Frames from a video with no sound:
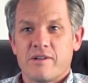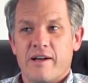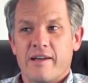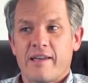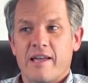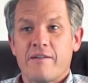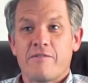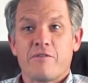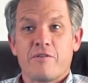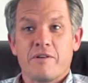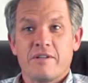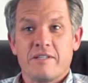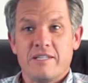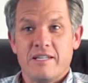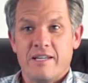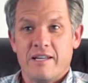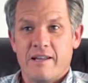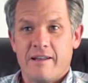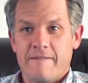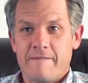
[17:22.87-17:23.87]
I gave her a
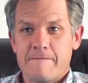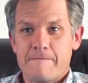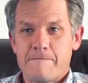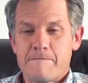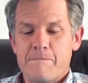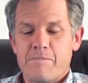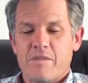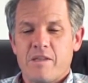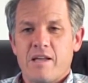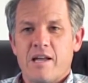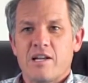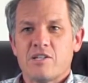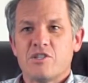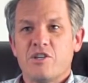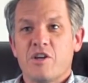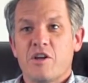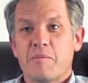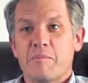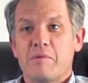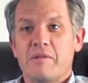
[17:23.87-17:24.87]
D, and
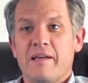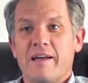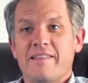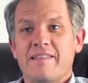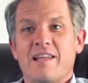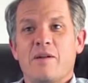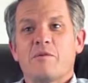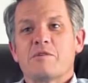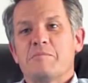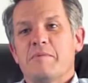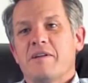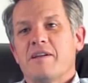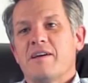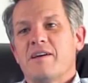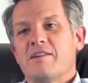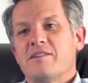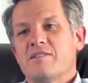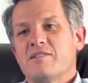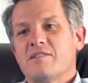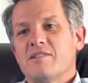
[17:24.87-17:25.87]
she complained that it was
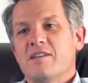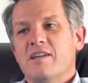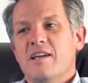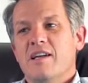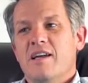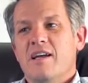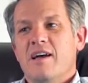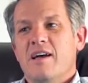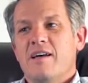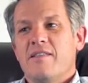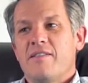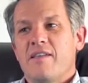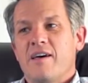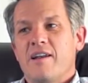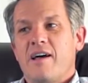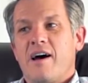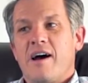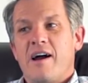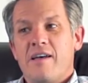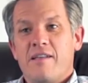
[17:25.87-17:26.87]
because
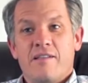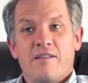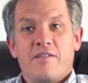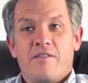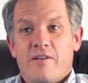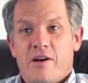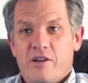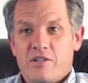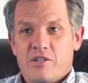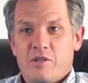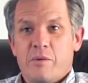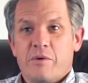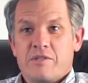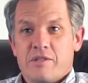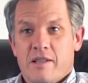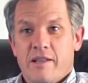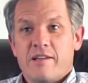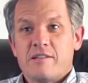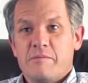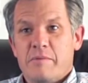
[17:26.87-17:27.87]
that I thought she was
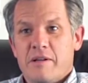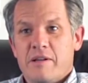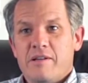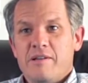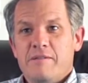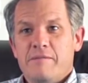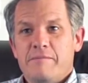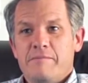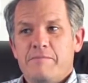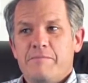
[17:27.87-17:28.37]
a lesbian,